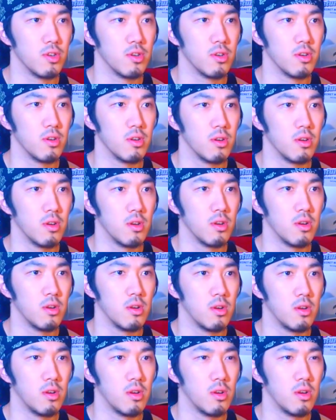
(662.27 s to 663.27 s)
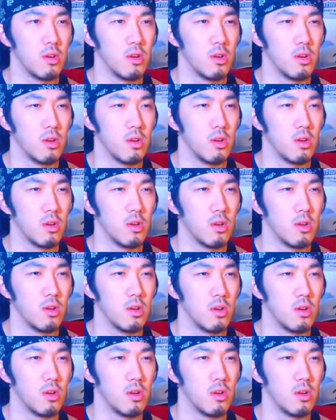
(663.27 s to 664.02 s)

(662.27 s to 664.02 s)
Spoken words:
No one is speaking in this clip.